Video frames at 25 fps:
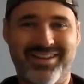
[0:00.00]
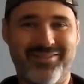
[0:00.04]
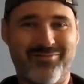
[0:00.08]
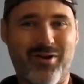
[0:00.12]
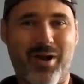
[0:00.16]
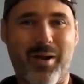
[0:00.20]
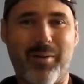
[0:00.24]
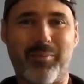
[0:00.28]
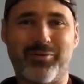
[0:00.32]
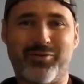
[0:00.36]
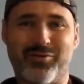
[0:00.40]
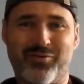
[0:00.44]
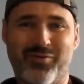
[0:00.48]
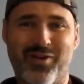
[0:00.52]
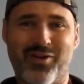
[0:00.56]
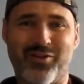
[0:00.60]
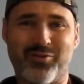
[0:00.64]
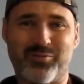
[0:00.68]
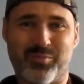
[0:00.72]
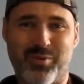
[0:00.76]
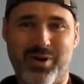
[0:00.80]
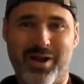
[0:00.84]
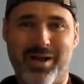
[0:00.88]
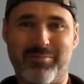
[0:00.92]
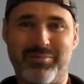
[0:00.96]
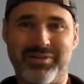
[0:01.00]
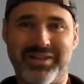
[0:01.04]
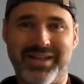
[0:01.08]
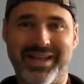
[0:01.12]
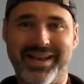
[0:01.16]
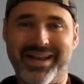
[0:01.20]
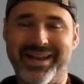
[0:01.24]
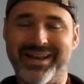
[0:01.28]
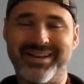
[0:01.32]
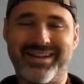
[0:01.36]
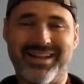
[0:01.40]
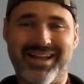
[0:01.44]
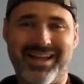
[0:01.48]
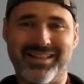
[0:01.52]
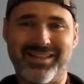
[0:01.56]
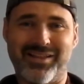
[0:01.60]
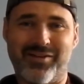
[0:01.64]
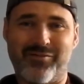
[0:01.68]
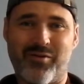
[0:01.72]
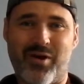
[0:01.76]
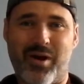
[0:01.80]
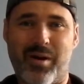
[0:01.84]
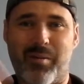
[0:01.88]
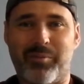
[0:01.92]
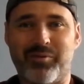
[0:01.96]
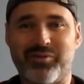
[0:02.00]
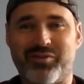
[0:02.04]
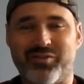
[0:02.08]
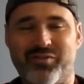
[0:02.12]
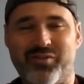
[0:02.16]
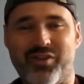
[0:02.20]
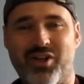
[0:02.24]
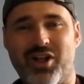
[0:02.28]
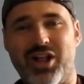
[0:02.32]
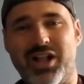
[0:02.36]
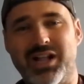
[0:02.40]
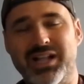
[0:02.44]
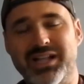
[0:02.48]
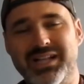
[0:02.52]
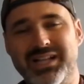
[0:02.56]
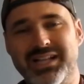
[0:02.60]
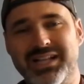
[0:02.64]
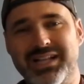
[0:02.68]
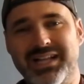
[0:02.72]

Robert Duvall's probably in it. I love Robert Duvall.